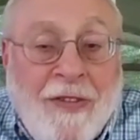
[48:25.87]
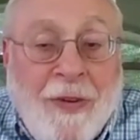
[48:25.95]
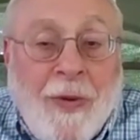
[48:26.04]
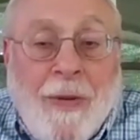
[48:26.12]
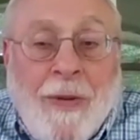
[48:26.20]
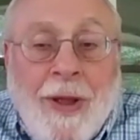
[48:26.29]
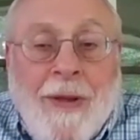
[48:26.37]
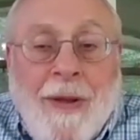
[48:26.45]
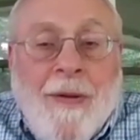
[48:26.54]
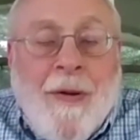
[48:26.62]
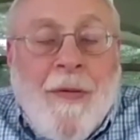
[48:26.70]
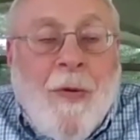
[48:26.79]
So we
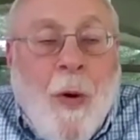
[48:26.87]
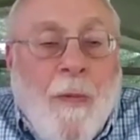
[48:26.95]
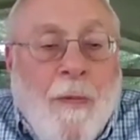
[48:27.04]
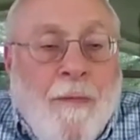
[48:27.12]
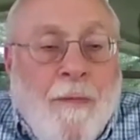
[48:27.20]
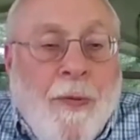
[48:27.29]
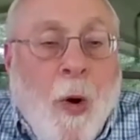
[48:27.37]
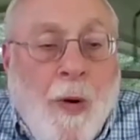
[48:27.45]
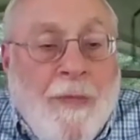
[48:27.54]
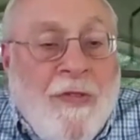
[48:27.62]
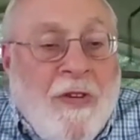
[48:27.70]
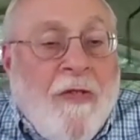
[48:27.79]
wrote
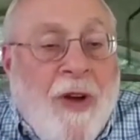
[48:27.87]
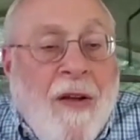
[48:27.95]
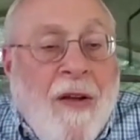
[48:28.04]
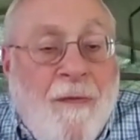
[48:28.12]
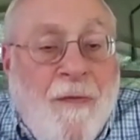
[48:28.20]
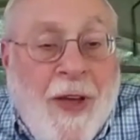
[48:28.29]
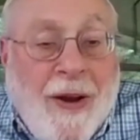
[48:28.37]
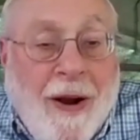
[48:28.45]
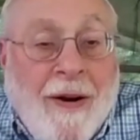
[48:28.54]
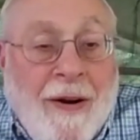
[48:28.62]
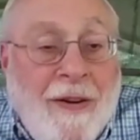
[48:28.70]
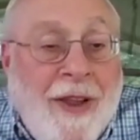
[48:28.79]
programs to try to fit
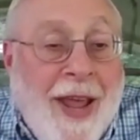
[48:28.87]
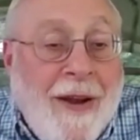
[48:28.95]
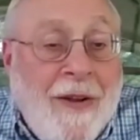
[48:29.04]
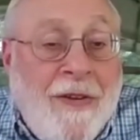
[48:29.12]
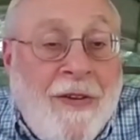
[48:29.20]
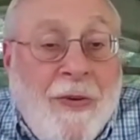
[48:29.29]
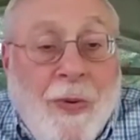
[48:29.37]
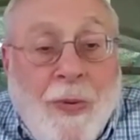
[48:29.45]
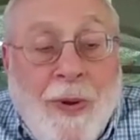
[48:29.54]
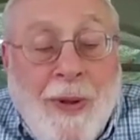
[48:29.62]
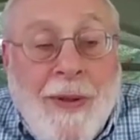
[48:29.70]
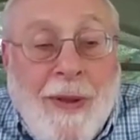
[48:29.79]
our data to